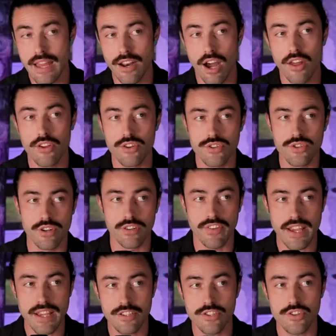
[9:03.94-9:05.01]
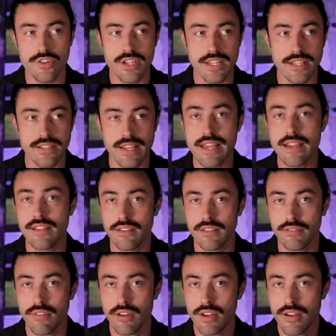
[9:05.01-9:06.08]
and other sort of histories
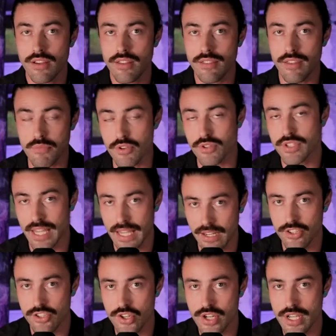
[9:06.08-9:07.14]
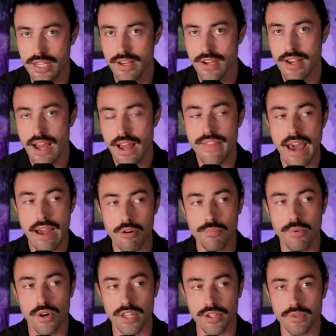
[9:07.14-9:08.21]
in the music industry. And that
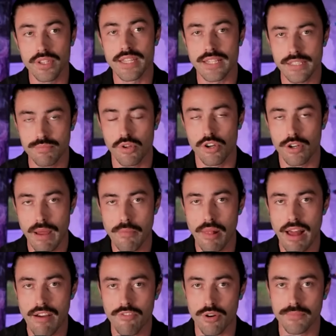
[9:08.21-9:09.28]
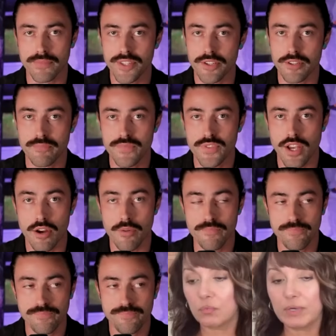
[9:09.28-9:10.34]
reporting really exploded my platform too. So,
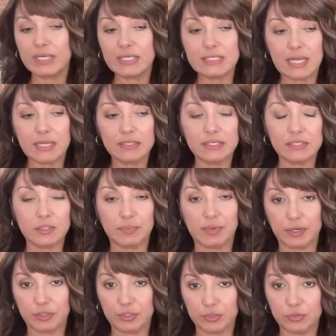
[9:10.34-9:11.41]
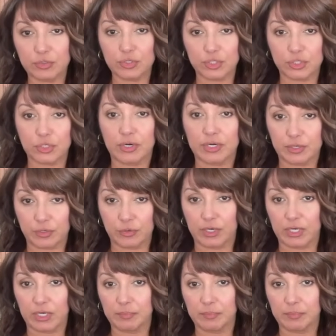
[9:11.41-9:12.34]
what exactly inspired you to start your